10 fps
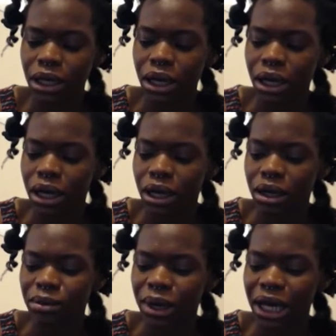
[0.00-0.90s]

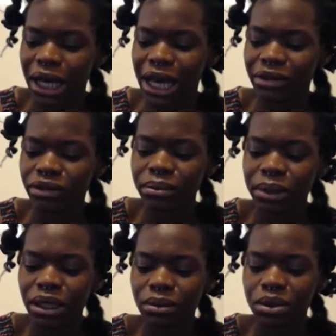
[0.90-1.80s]
Um, I haven't been
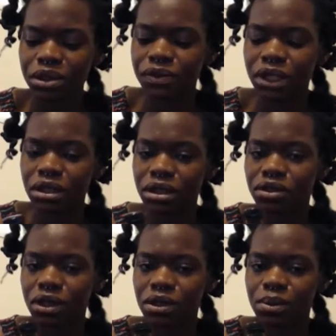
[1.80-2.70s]
able to find a
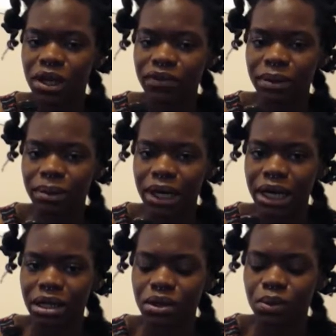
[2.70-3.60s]
trustworthy
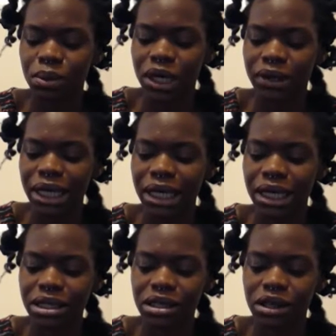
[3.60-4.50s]
brand where it
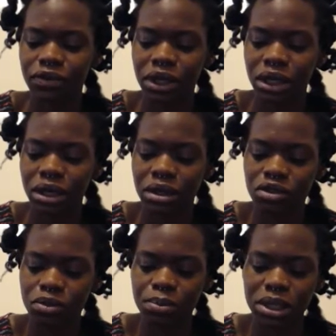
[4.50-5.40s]
is definitely one
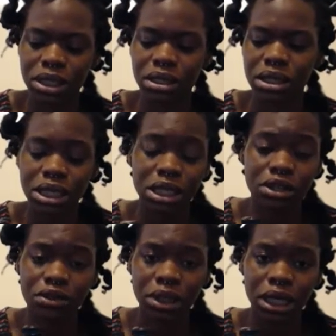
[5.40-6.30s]
hundred percent tea
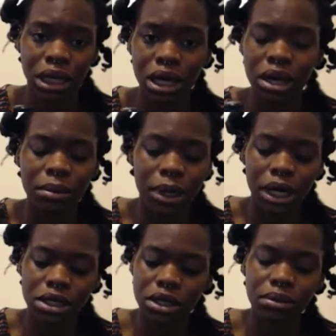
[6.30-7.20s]
tree, but I
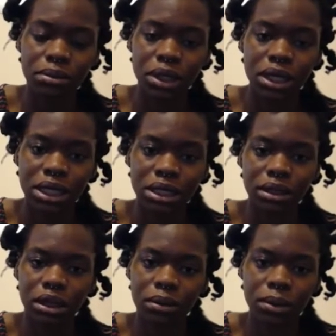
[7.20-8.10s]
don't mind
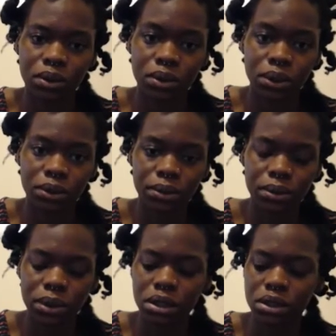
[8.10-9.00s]
almond oil,
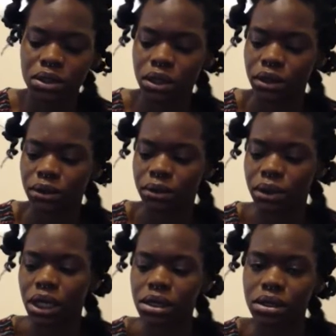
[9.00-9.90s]
so
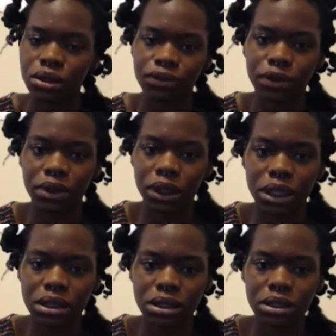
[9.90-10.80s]
I still feel like
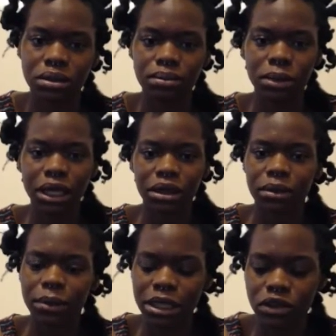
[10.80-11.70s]
it's getting the
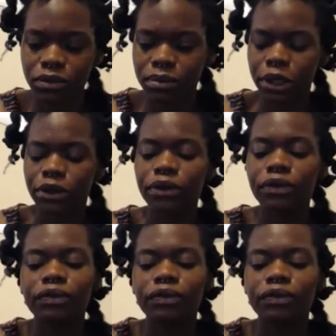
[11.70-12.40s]
best of both.